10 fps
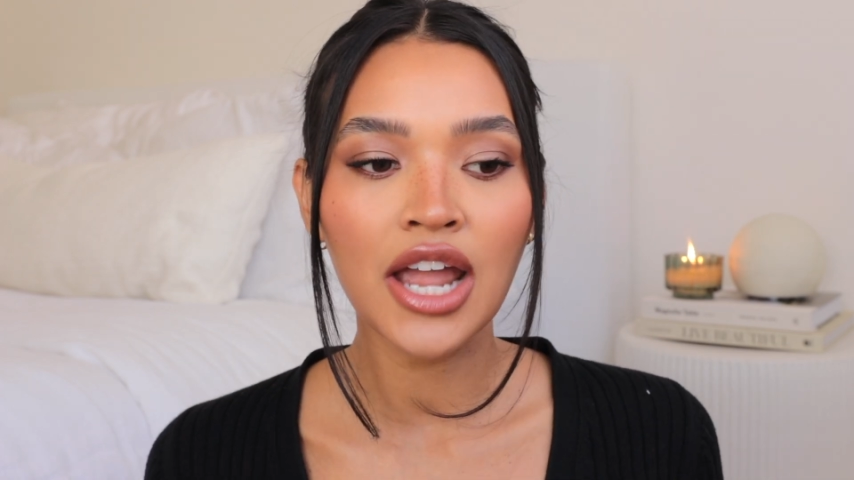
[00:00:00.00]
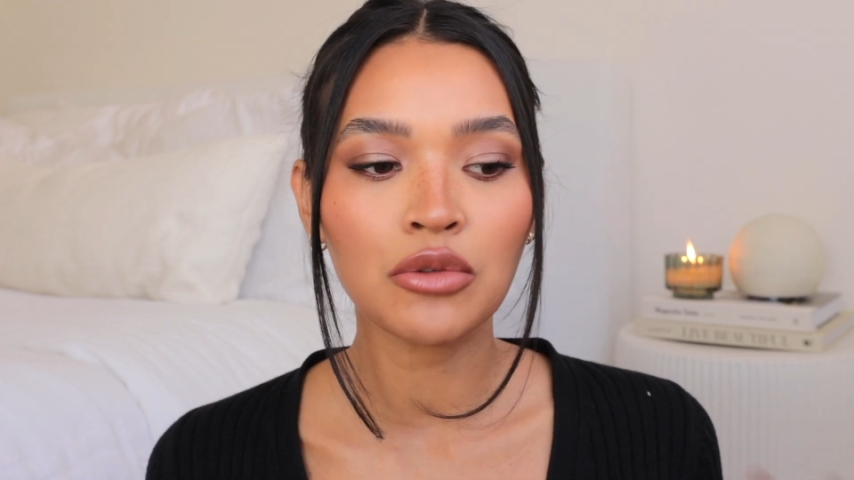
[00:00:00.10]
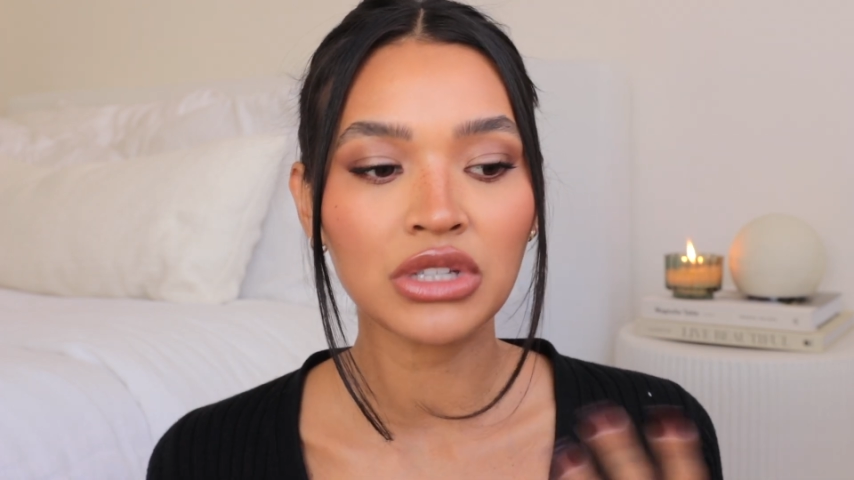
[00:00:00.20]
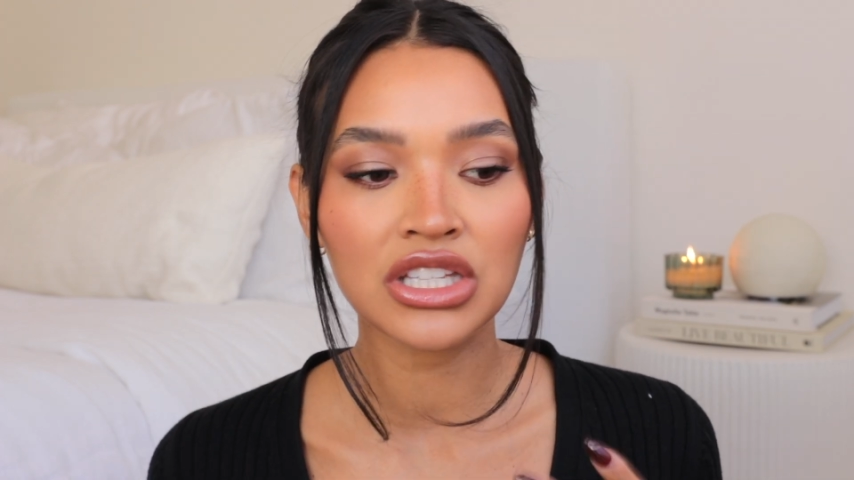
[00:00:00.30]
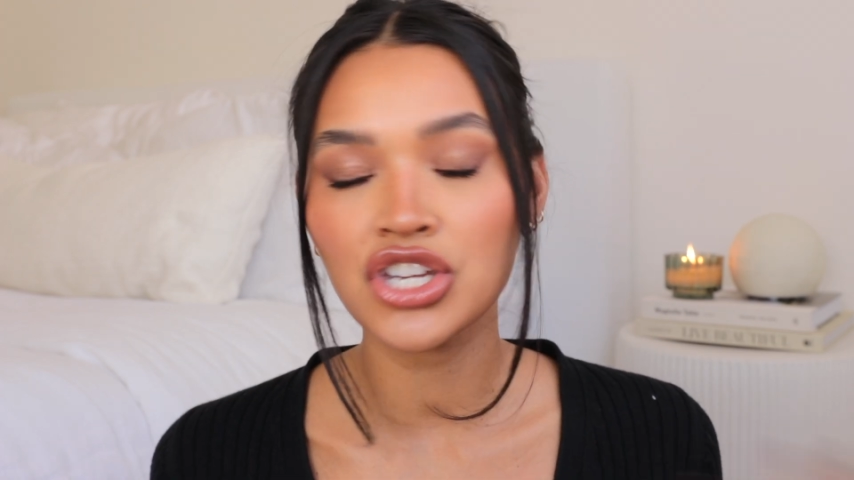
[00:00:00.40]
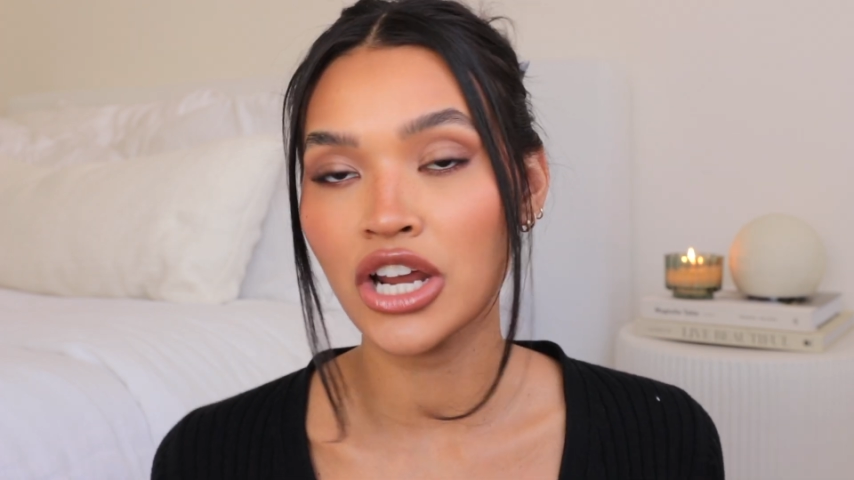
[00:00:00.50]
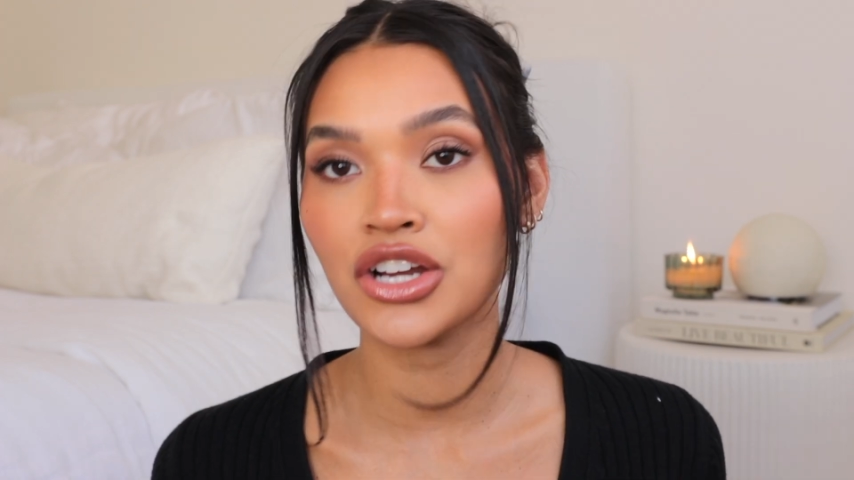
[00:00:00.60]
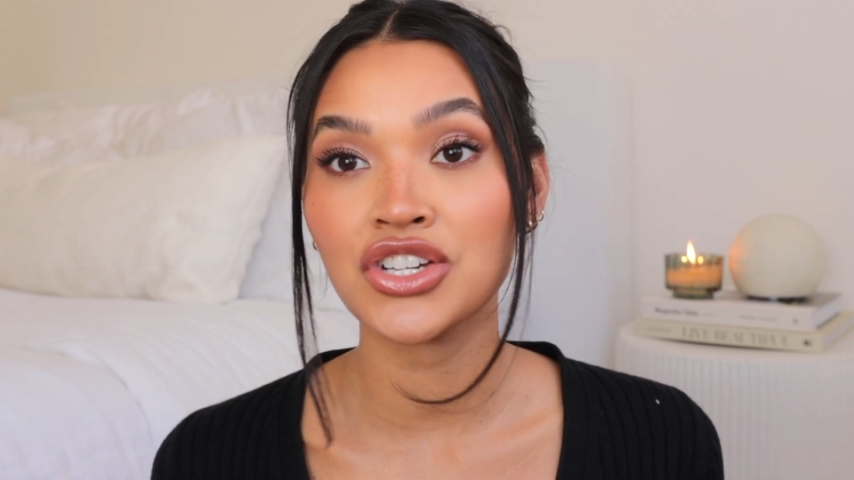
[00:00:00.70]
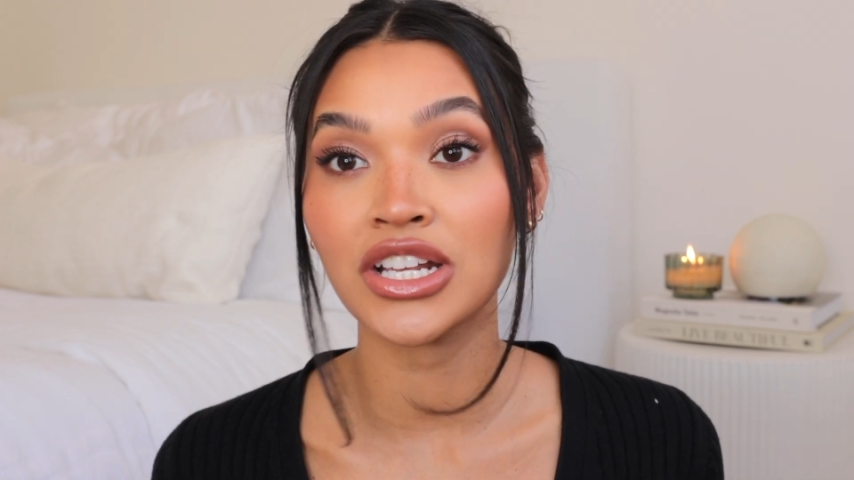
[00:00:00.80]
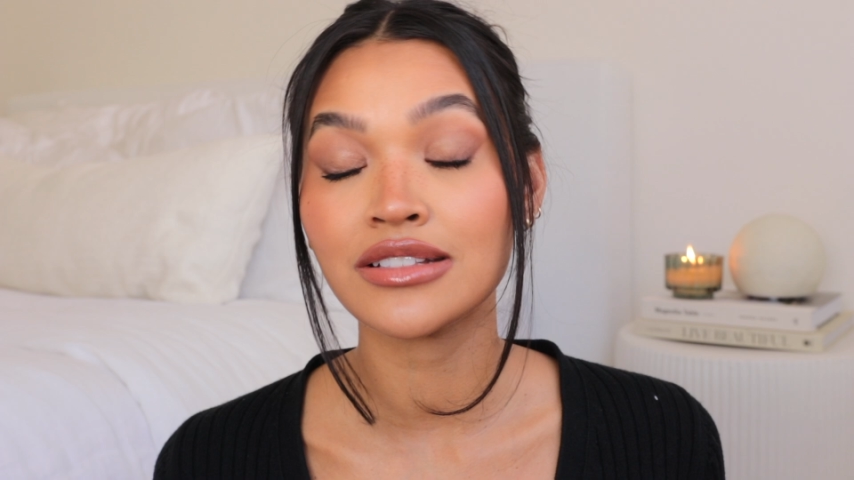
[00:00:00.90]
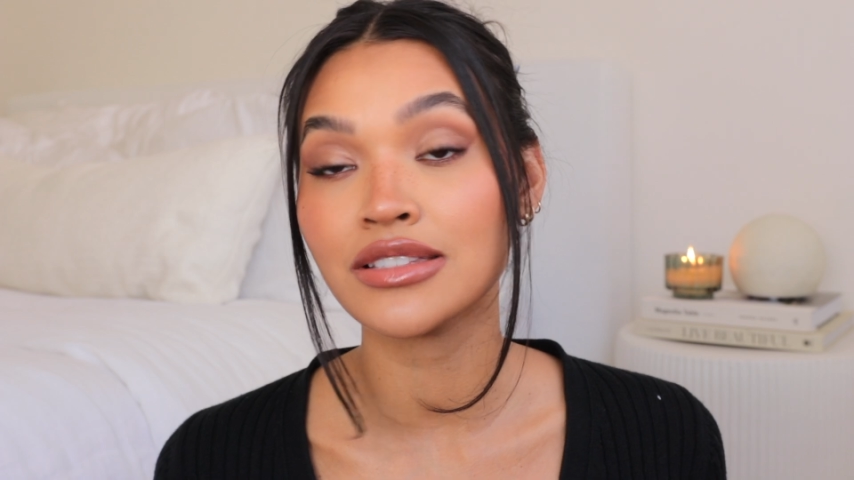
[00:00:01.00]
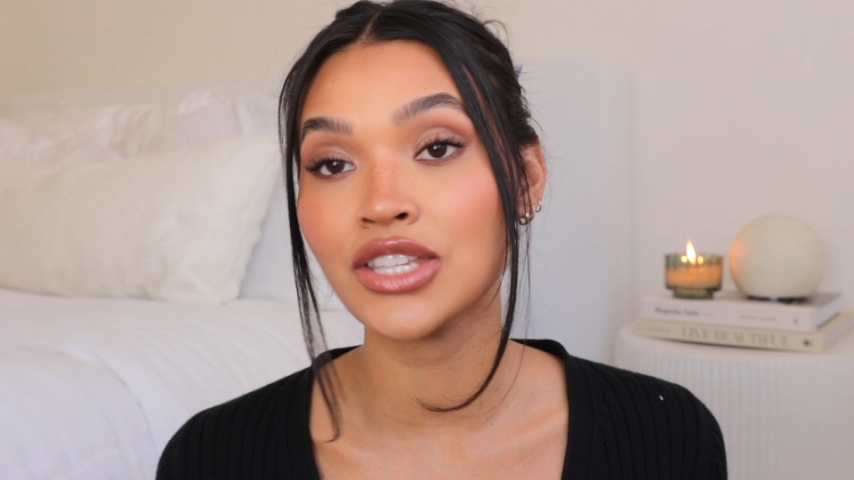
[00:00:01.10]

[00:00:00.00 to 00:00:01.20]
I really cherish it.